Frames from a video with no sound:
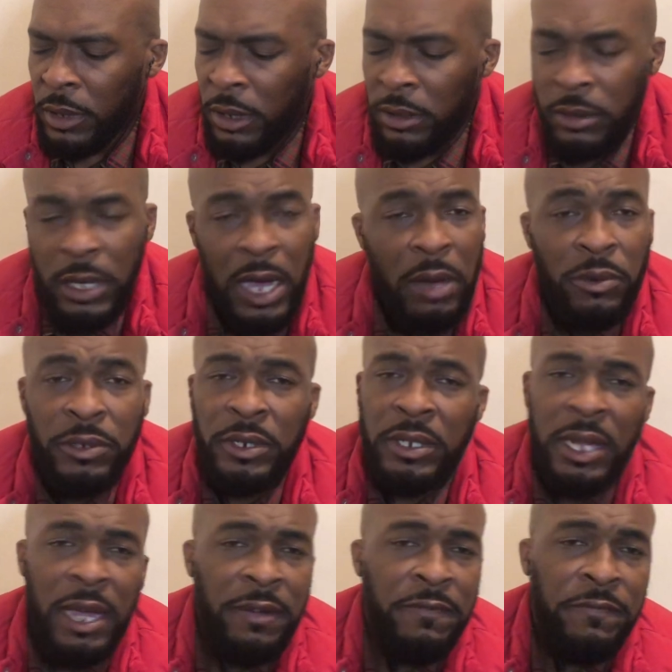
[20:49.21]
So I was in
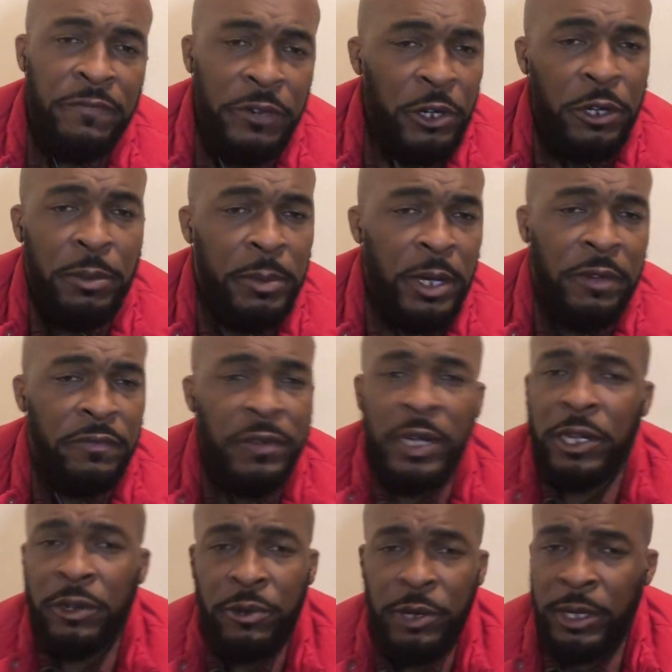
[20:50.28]
like full
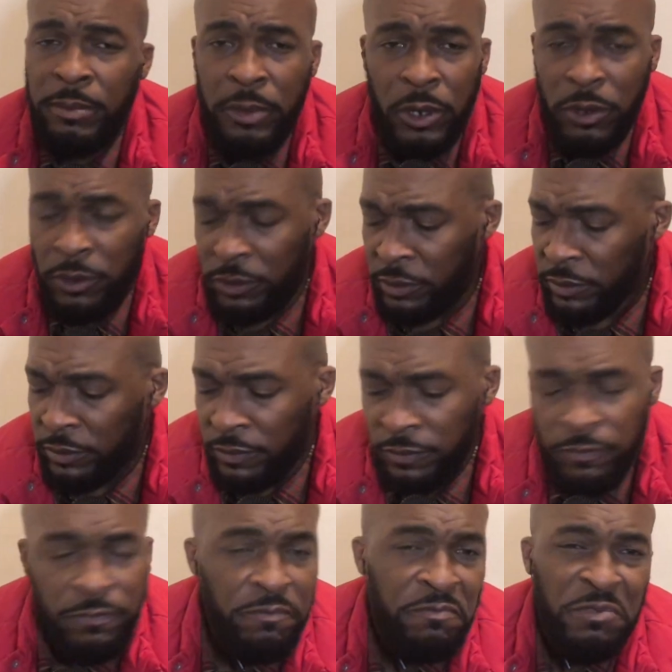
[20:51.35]
motherfucking creep mode
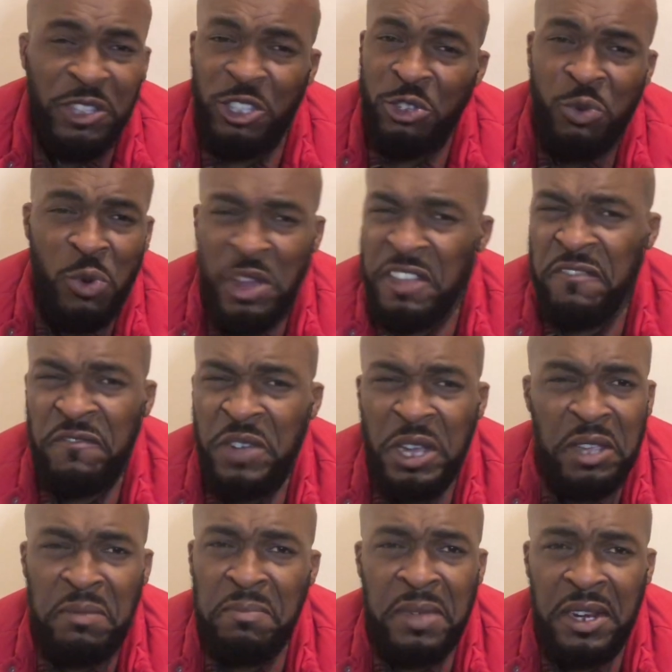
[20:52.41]
for 20
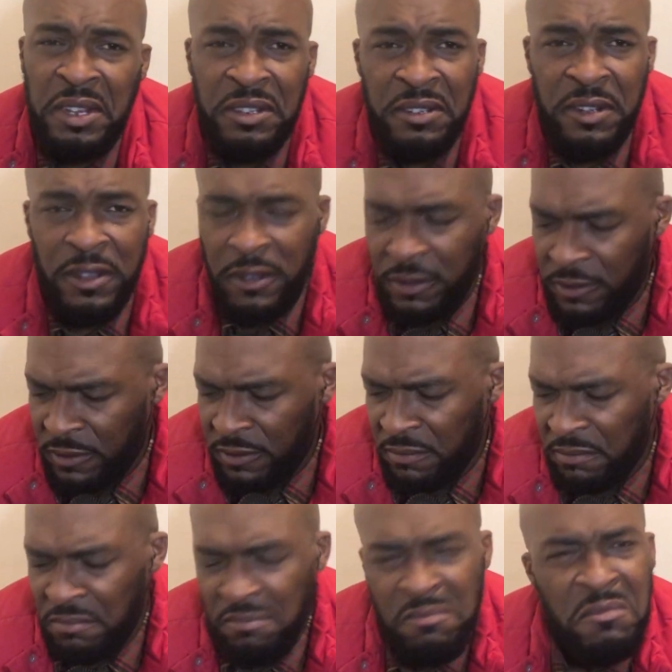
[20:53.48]
fucking minutes, nigga.
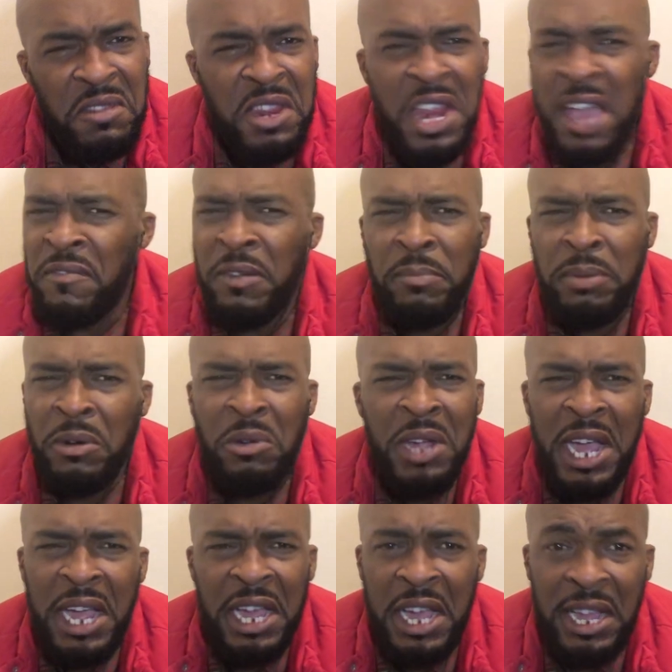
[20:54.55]
Never broke
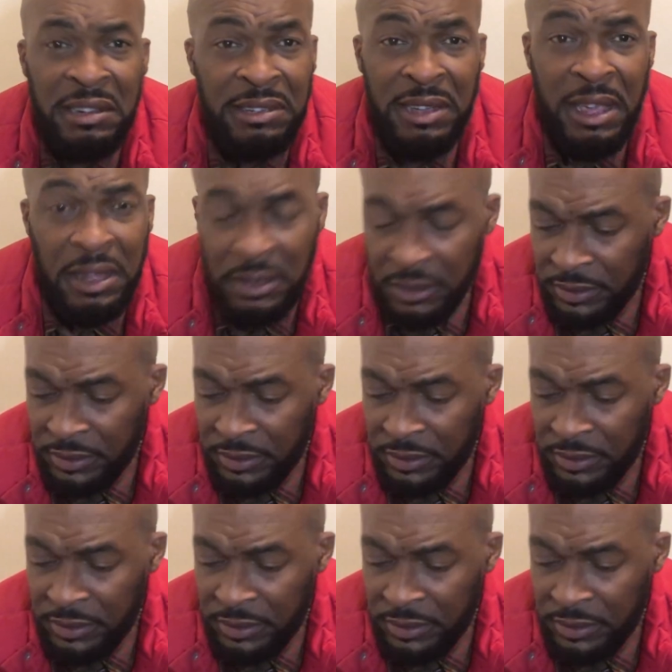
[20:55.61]
eye contact.